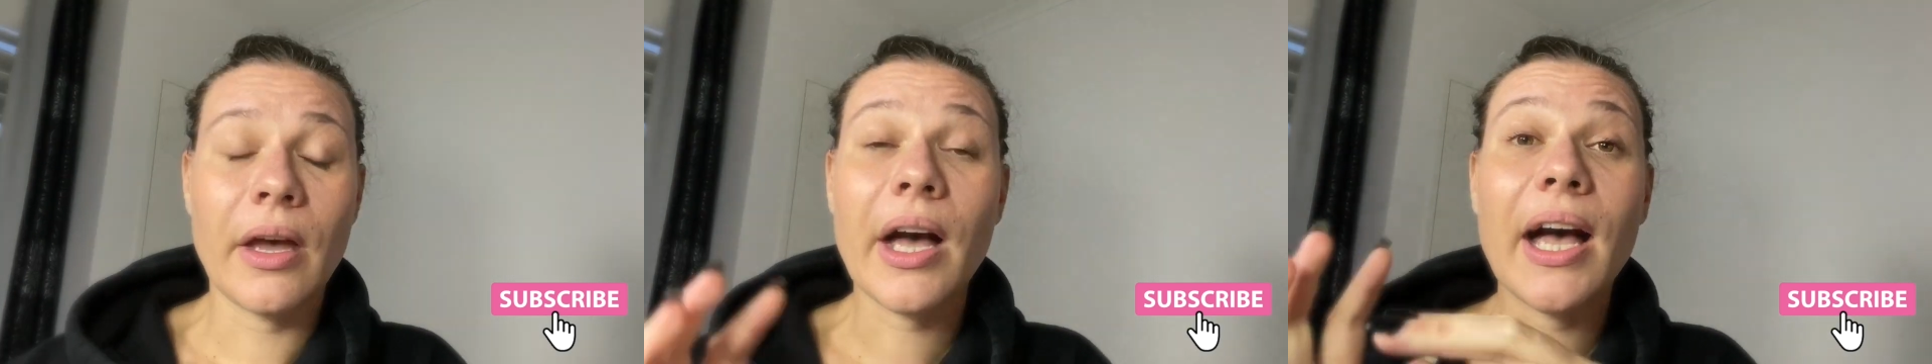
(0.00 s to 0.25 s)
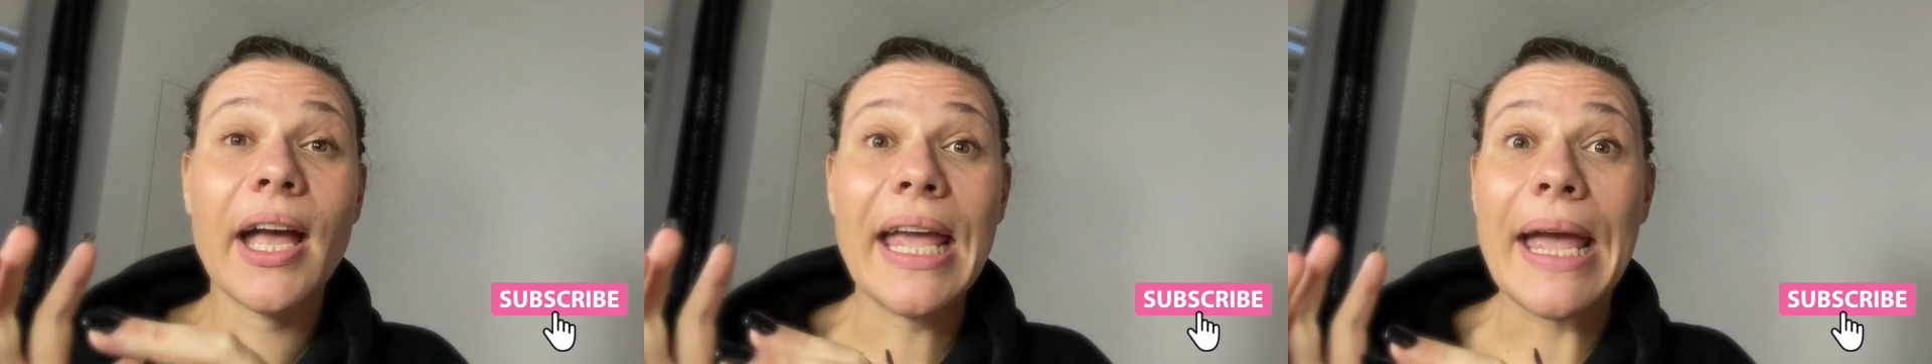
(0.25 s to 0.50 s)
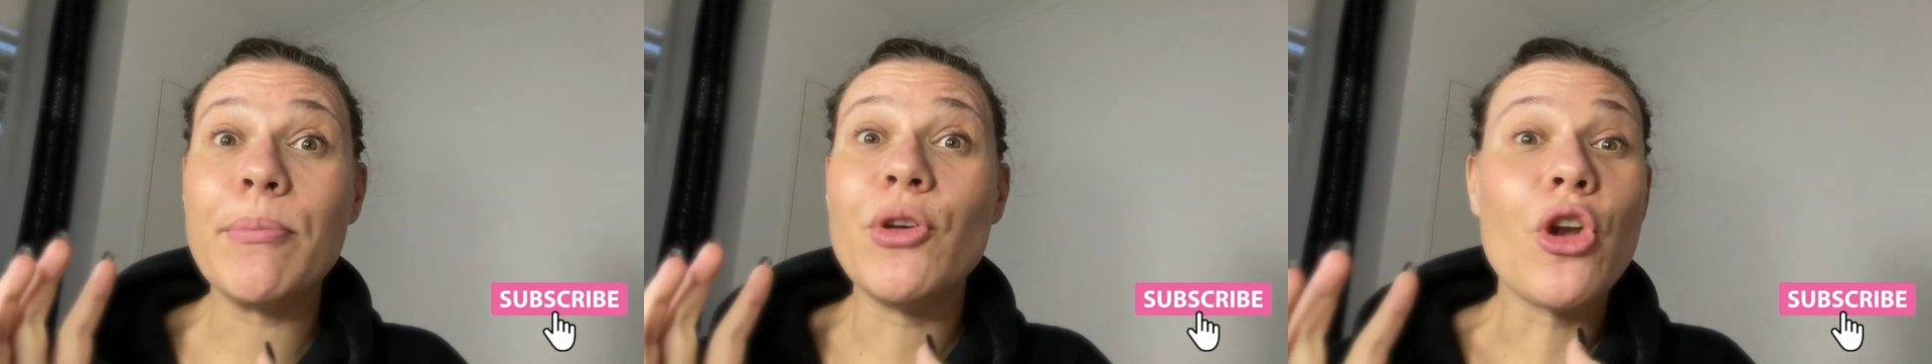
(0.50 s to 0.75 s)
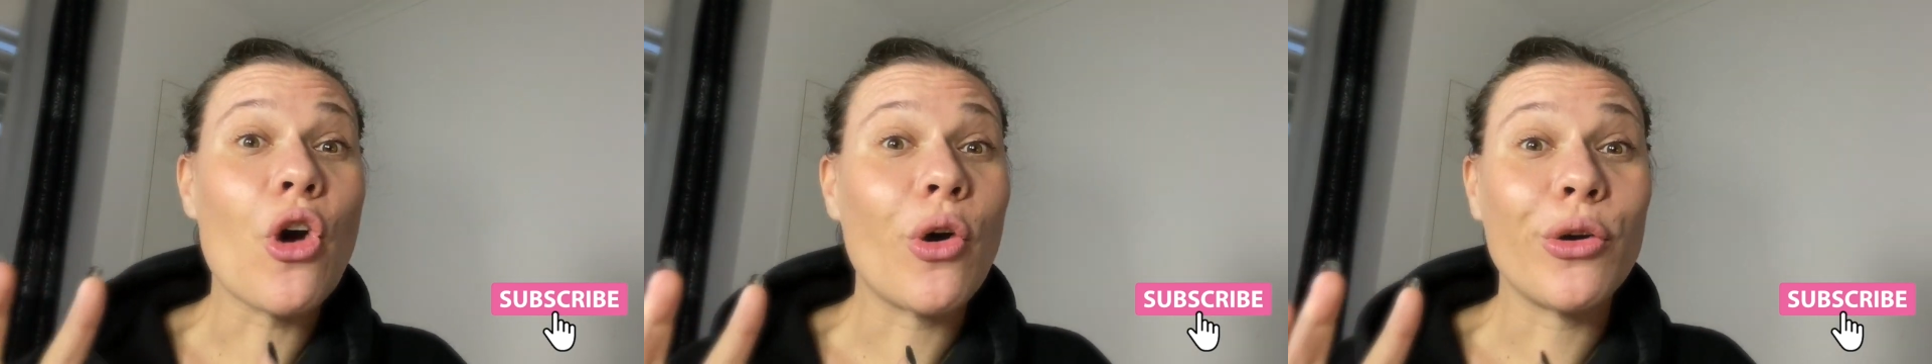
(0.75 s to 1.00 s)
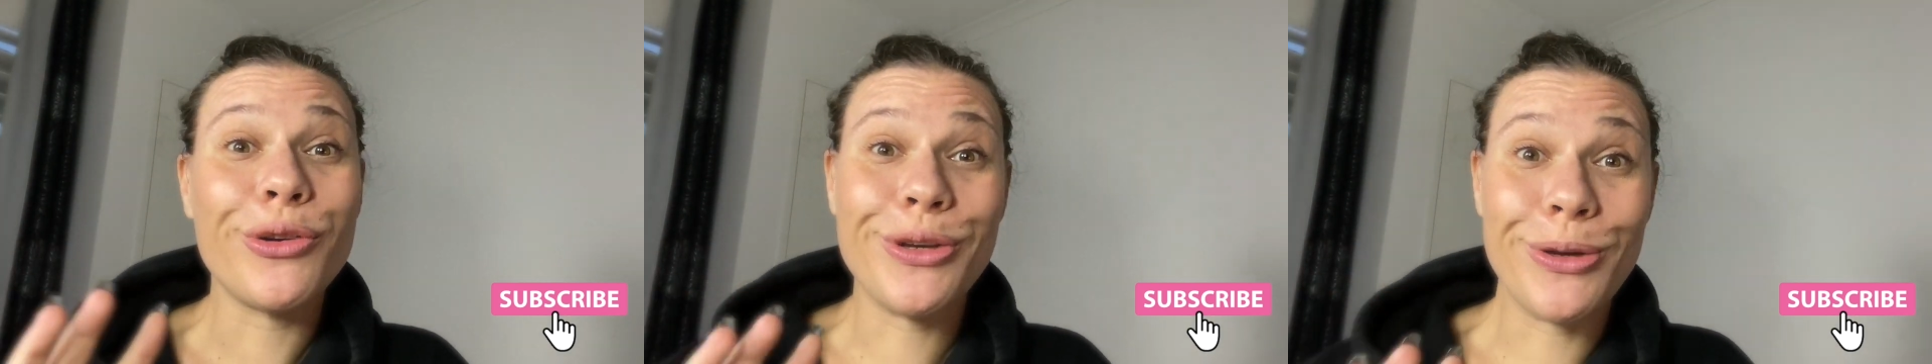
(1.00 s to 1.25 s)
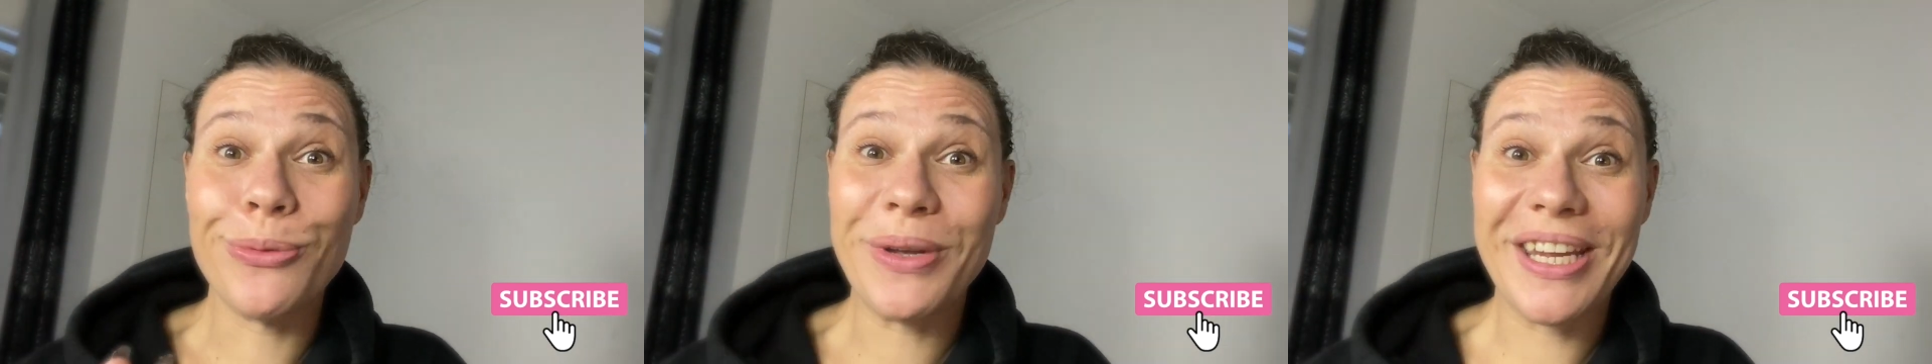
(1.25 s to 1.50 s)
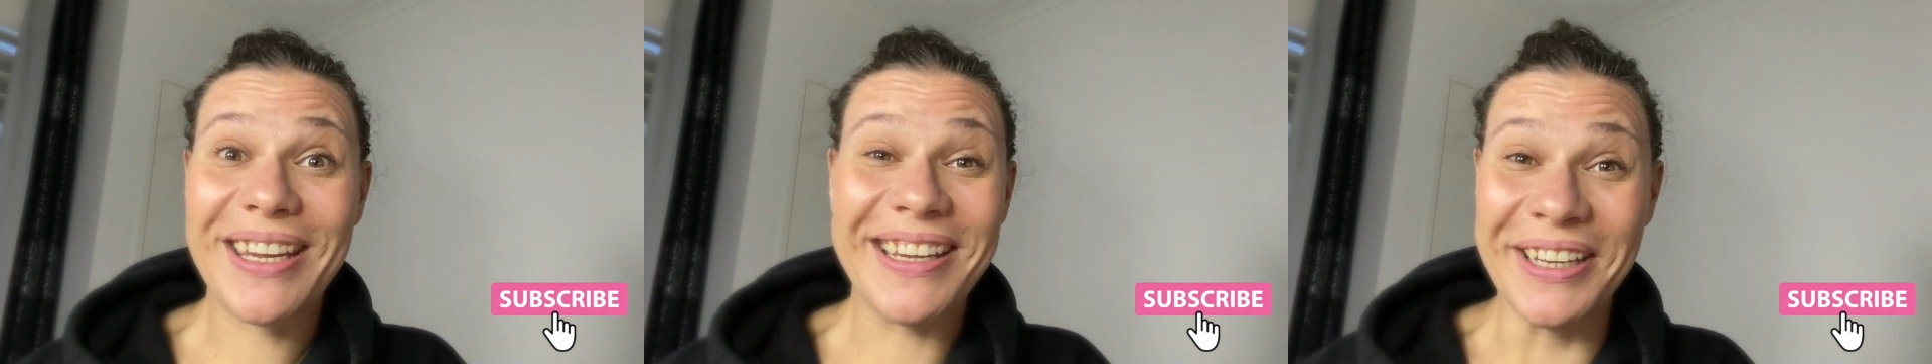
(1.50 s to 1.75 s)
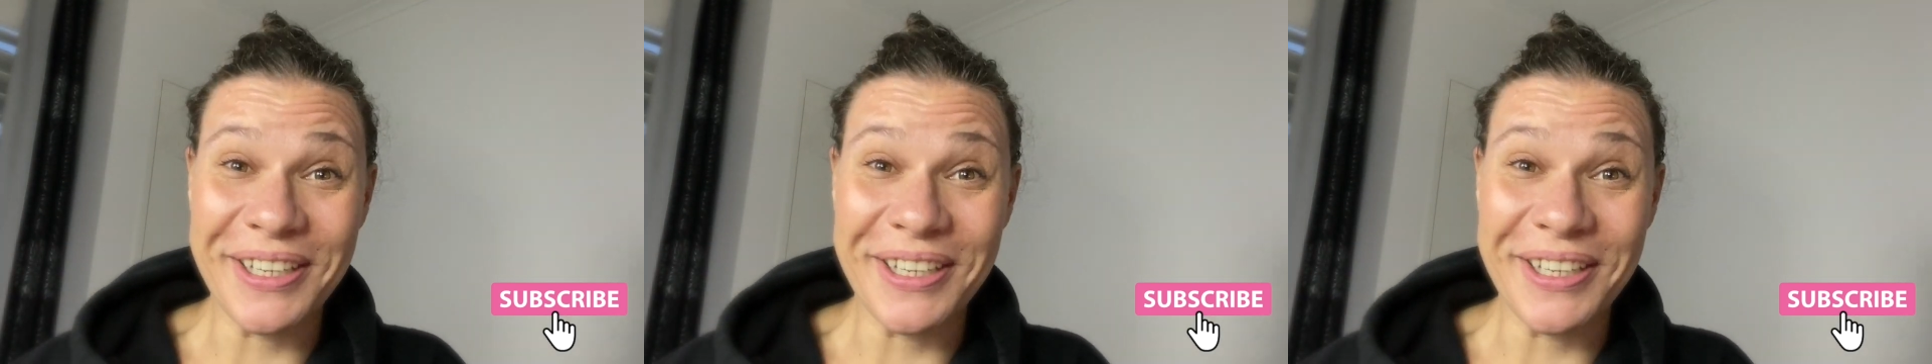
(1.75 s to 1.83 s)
I am no newbie